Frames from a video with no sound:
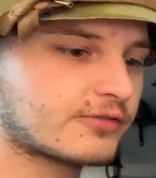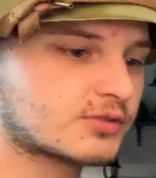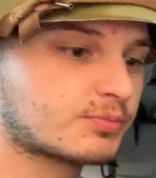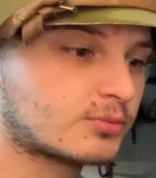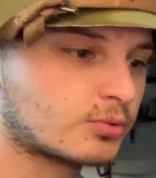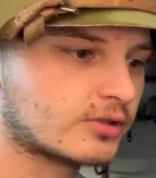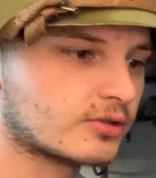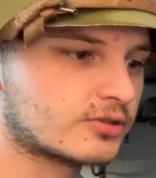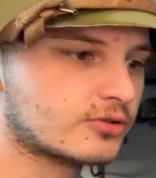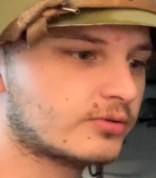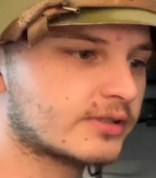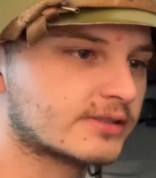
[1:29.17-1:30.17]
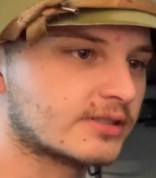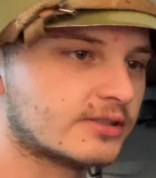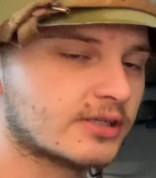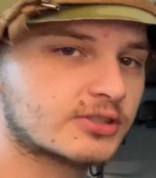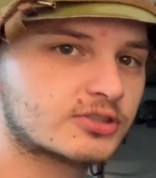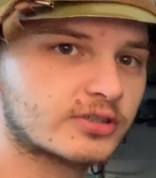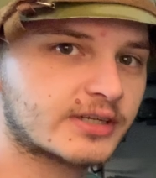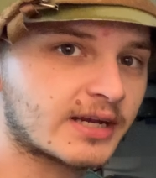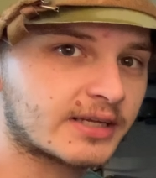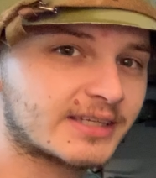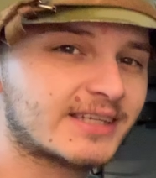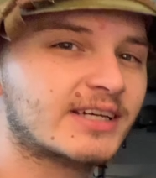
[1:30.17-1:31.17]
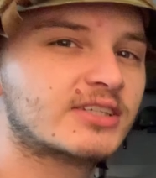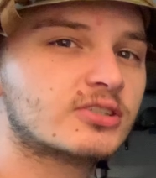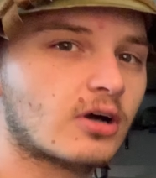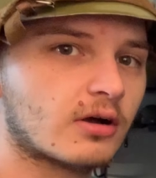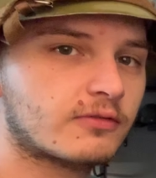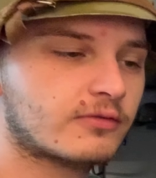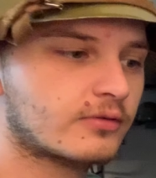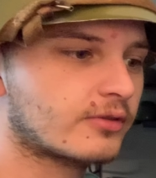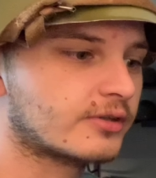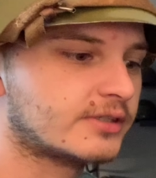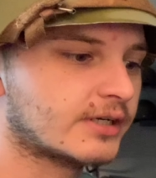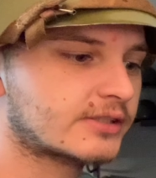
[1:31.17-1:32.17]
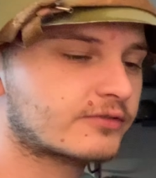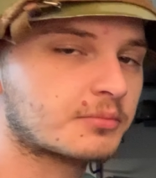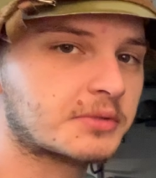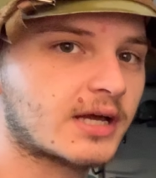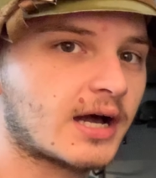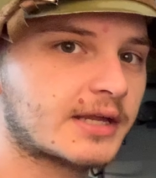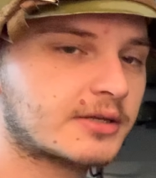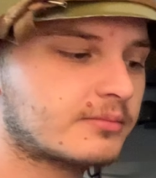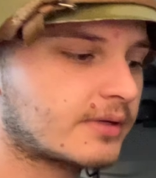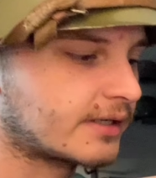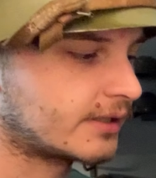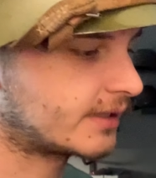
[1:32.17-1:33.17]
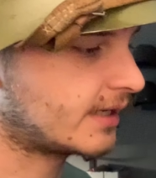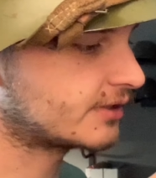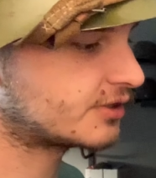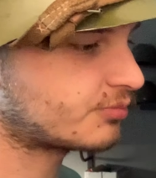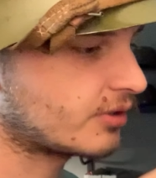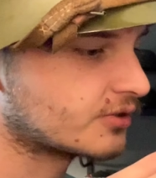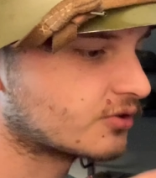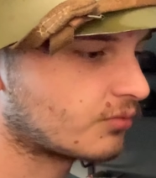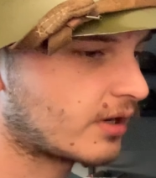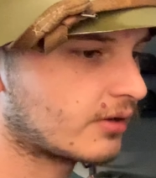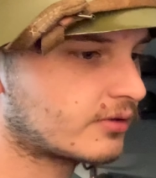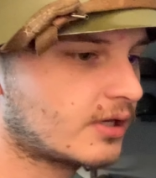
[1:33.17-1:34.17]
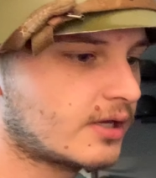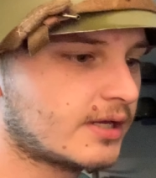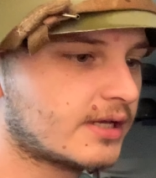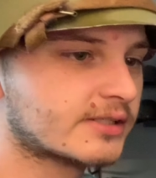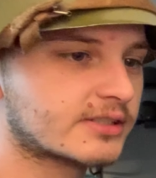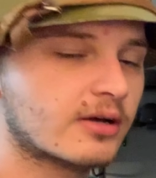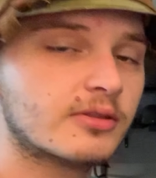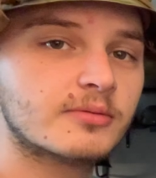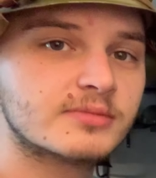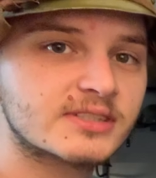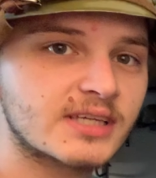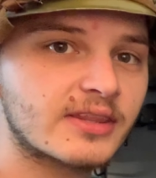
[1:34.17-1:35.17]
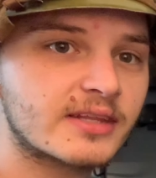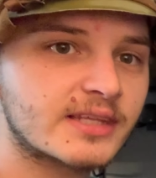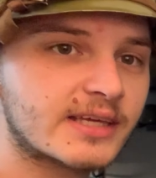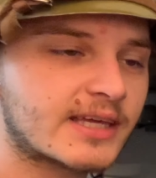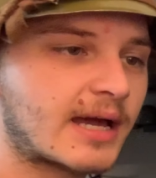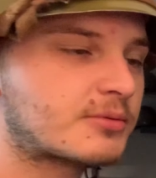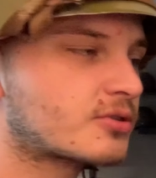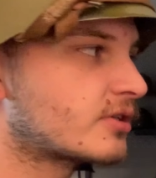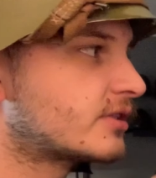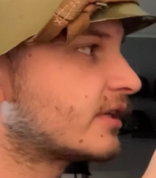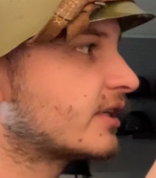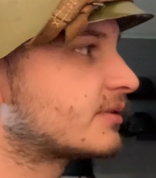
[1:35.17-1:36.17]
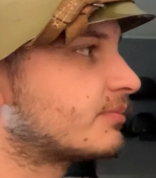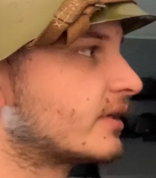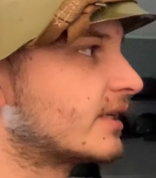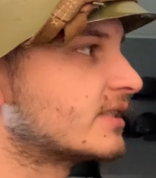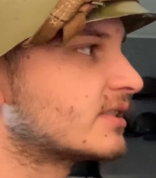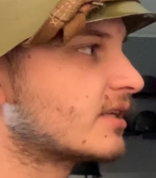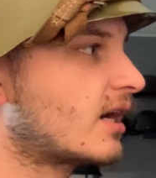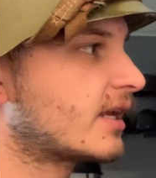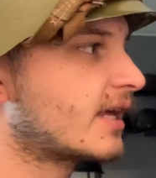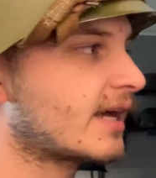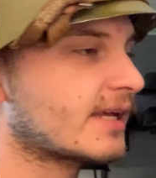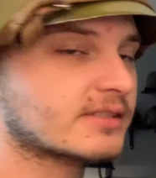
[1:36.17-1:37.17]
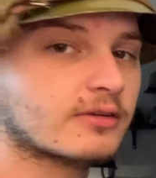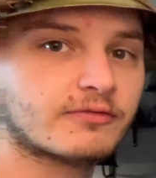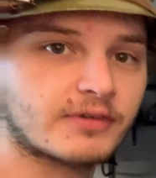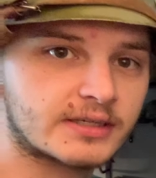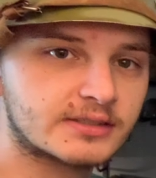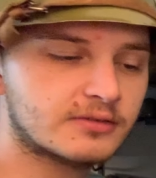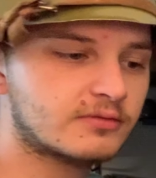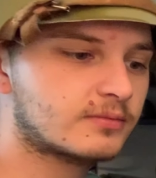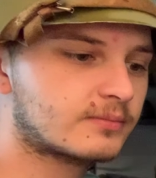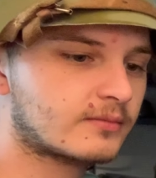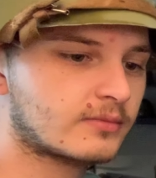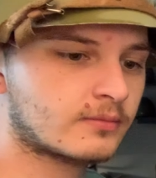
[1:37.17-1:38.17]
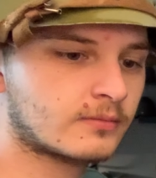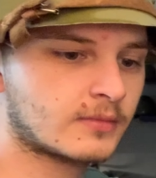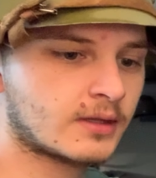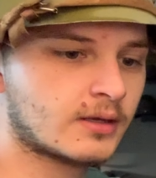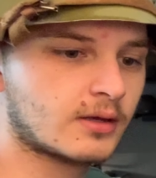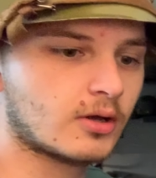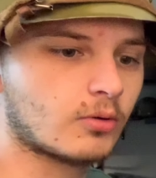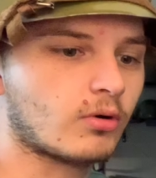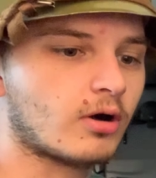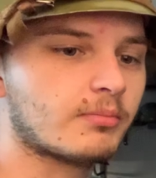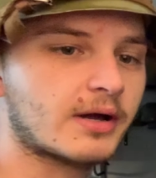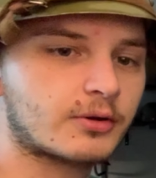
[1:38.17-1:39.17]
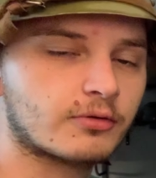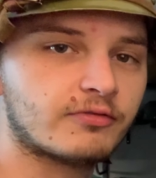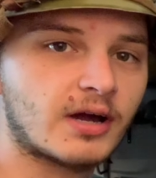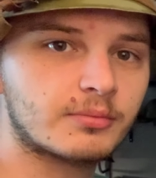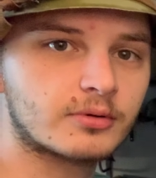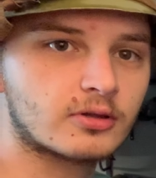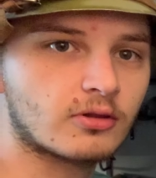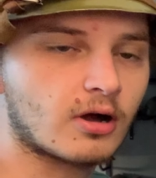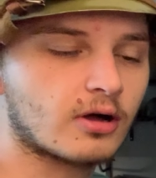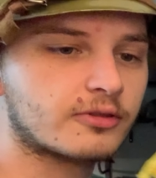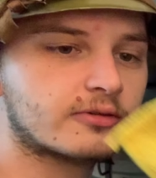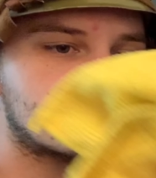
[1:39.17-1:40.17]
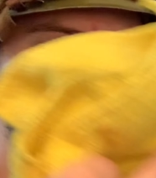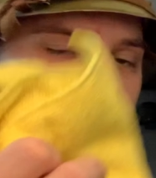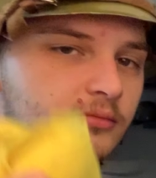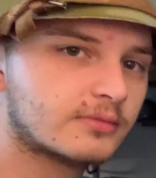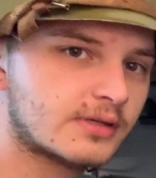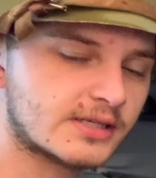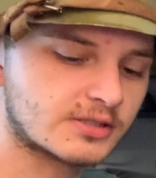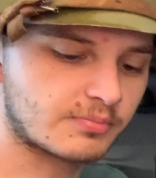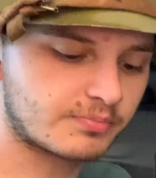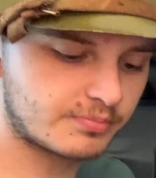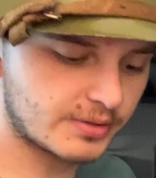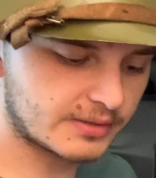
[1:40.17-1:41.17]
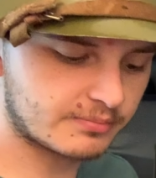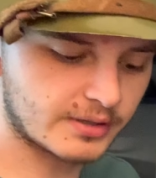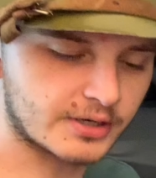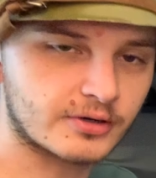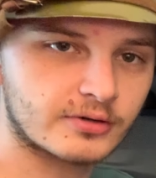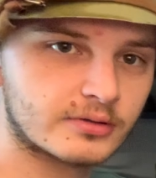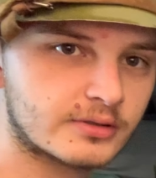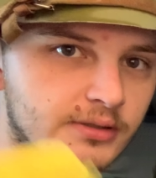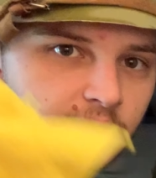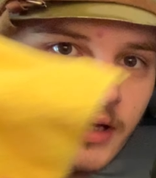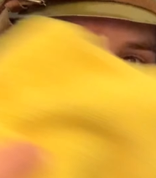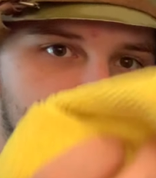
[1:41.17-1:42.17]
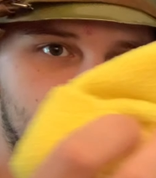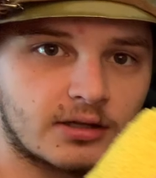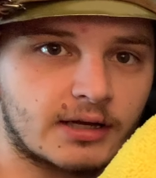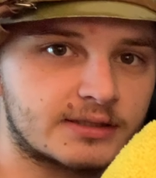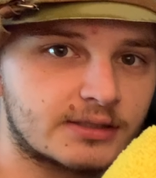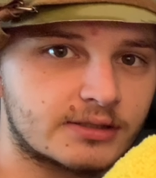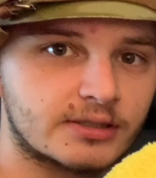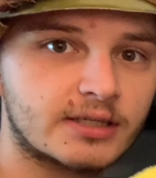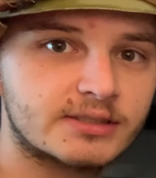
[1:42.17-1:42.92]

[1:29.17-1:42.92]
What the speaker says: between the two is the duster kind of kicks off the dust from the item and it kind of spreads around. Some of them say that they capture the dust, but it's not as effective. While microfiber cloth is a bit better at collecting dust